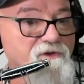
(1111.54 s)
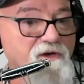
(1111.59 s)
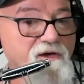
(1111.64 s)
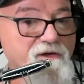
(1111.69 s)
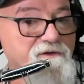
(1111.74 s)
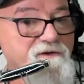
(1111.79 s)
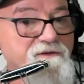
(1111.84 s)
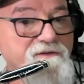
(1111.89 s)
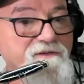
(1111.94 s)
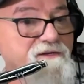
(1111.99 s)
on
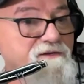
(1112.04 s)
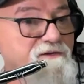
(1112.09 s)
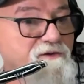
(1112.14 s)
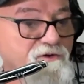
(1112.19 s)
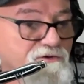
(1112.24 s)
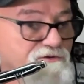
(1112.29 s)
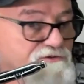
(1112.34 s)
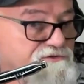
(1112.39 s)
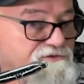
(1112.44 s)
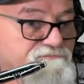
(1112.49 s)
there
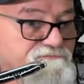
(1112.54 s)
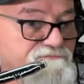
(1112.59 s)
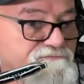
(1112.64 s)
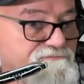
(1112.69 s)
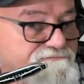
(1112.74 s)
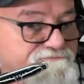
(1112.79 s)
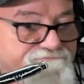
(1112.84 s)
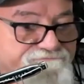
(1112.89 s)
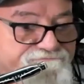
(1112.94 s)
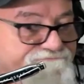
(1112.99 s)
that
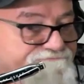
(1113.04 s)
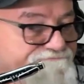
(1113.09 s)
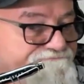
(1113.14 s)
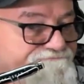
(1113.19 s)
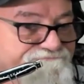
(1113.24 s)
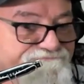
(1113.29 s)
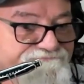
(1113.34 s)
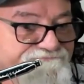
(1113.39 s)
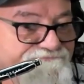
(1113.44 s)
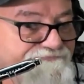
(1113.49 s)

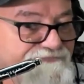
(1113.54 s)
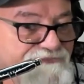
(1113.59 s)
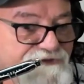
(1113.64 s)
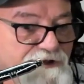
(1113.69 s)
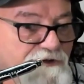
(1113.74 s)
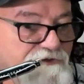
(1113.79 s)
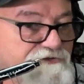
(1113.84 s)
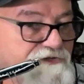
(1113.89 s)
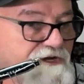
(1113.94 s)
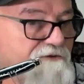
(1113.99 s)

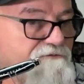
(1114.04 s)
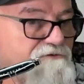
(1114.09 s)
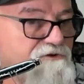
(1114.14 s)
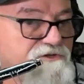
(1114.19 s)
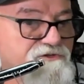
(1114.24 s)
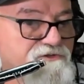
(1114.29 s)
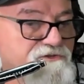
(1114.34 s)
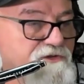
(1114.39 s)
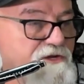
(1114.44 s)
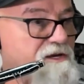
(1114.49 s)
shows you every
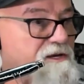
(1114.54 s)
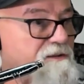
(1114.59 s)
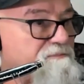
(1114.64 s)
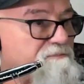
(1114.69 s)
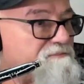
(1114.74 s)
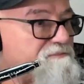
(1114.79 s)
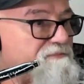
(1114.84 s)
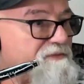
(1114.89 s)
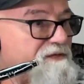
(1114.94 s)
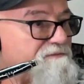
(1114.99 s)
step,
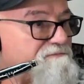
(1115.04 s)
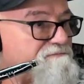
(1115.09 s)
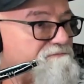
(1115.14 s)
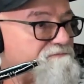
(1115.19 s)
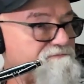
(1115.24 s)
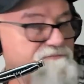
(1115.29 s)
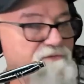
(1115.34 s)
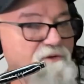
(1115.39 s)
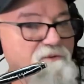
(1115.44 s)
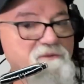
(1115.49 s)
and
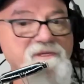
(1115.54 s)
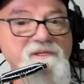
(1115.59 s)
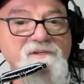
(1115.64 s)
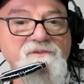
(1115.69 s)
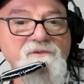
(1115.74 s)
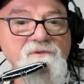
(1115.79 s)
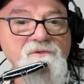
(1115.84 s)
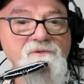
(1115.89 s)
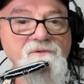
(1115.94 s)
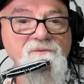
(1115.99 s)
don't get
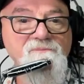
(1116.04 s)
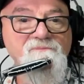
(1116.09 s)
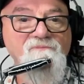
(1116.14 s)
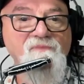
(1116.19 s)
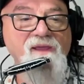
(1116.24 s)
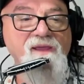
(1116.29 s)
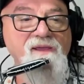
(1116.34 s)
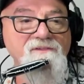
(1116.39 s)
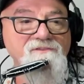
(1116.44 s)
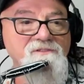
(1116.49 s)
too
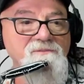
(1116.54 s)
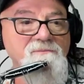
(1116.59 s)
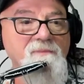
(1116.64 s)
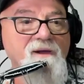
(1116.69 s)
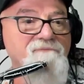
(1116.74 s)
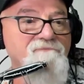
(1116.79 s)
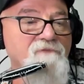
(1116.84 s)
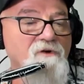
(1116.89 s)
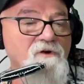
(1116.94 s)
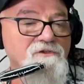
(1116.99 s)
fancy.
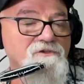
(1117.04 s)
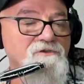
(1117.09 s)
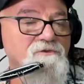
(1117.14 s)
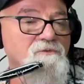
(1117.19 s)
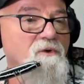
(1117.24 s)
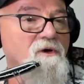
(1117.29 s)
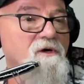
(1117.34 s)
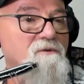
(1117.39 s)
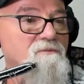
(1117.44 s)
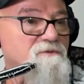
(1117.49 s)
My first
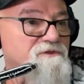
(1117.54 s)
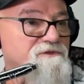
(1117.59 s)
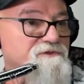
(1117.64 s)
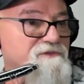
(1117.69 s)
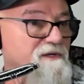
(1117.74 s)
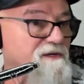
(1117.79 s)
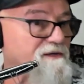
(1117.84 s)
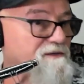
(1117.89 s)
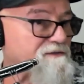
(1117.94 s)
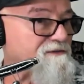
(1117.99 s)
one was
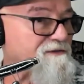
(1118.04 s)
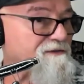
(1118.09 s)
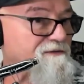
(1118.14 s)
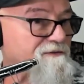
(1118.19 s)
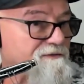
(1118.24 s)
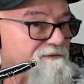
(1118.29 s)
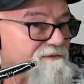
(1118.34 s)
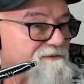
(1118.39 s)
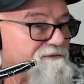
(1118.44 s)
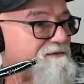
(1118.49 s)

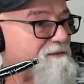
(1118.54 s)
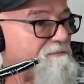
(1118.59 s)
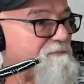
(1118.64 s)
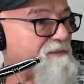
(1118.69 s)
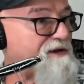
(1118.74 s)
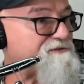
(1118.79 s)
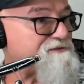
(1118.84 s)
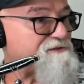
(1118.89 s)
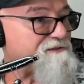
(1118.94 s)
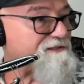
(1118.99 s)

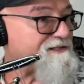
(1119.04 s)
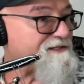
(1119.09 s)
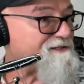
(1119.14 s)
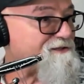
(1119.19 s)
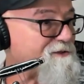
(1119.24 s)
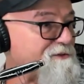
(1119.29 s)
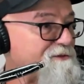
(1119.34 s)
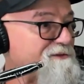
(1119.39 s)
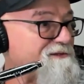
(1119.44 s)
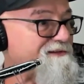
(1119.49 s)
basically
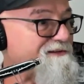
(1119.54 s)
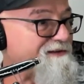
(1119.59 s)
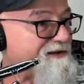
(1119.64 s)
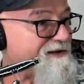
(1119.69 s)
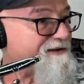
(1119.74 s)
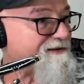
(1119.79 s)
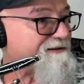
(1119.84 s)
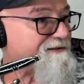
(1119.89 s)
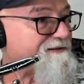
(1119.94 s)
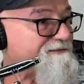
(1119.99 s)
glued a
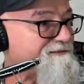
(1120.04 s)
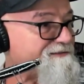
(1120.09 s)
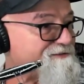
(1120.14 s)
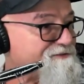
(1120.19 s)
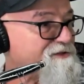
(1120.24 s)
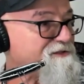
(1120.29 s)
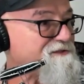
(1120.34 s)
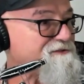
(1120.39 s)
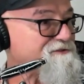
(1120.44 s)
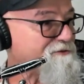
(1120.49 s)

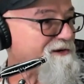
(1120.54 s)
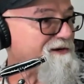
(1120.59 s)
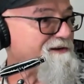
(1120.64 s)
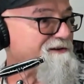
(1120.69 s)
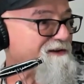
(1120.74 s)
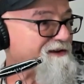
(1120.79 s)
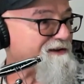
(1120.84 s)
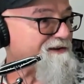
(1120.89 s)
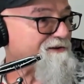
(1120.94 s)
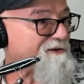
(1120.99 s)
6-string
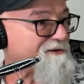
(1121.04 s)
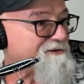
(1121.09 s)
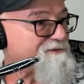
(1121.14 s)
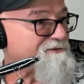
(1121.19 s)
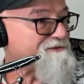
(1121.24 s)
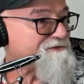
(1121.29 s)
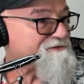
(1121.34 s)
neck onto a